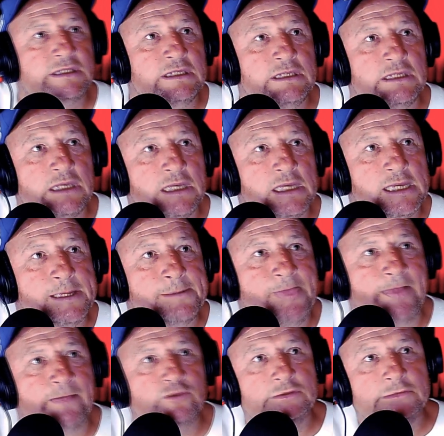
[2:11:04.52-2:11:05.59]
the.
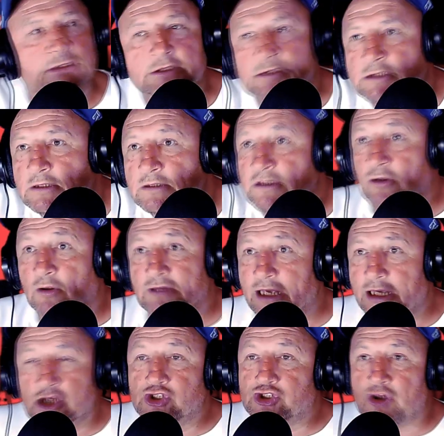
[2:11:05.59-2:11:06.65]
Um, you know,
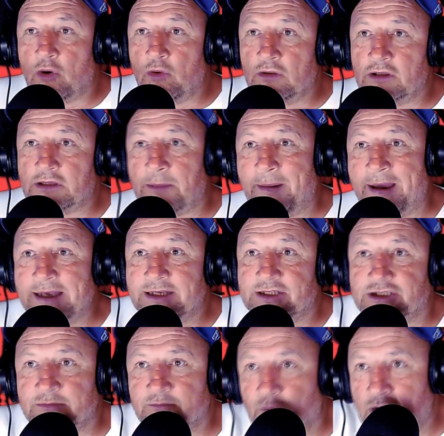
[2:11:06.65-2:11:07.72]
they're controlling the
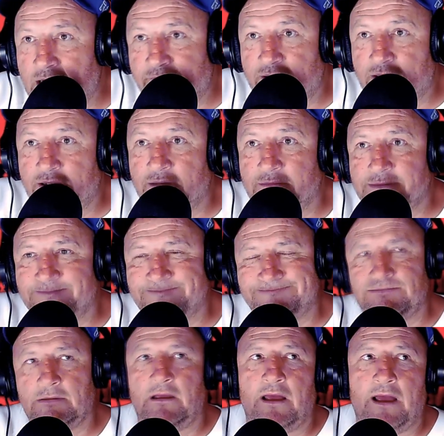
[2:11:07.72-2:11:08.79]
banks and whatever, you know.
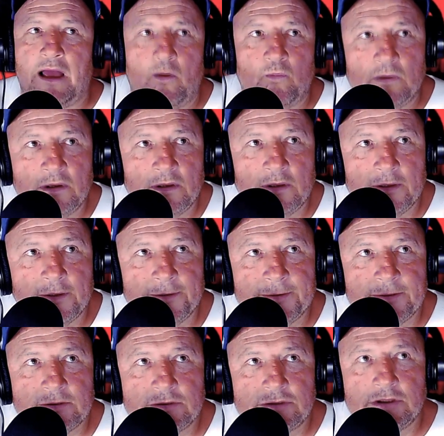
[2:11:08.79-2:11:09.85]
Wow.
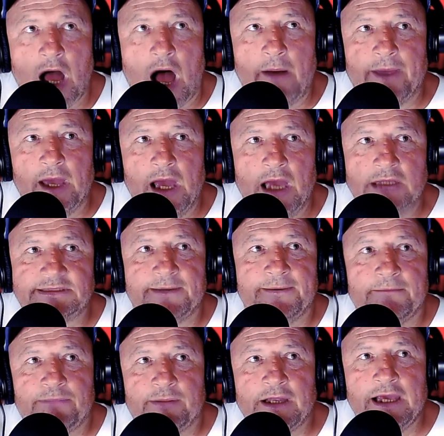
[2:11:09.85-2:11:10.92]
Yeah. Stop it!
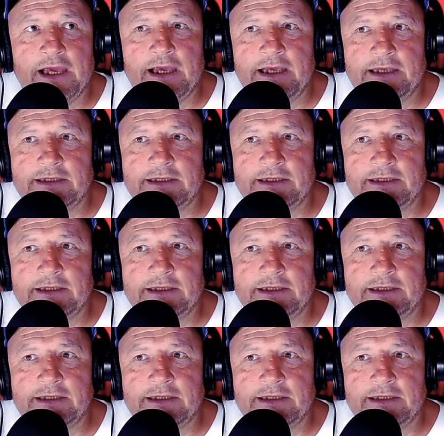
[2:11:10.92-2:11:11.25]
I always, please. I